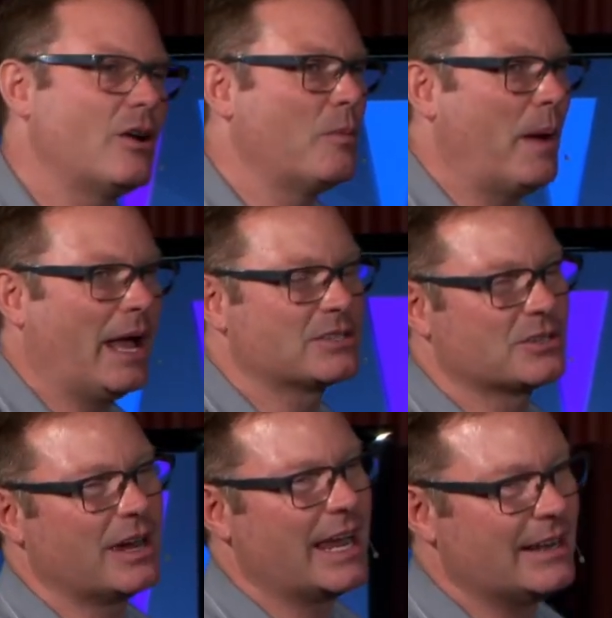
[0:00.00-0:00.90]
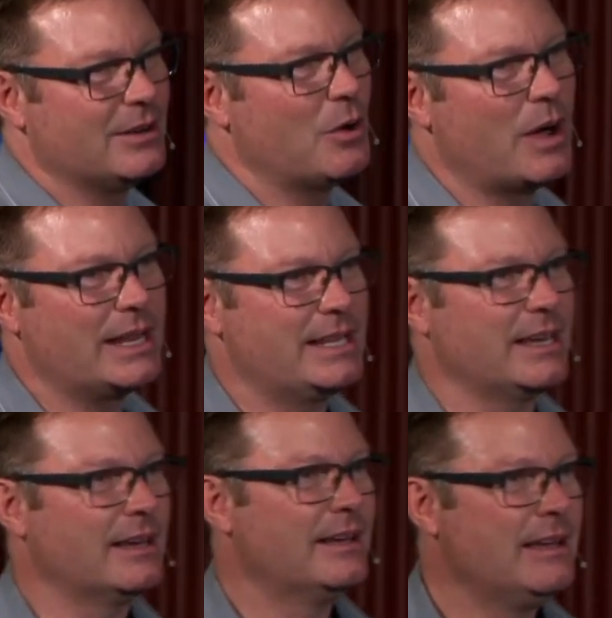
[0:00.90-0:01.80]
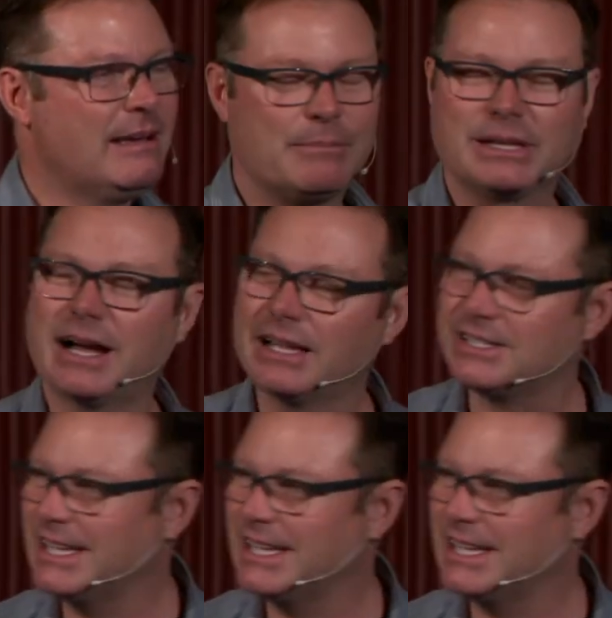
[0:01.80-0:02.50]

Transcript: Oh, Pastor, I had no idea. But God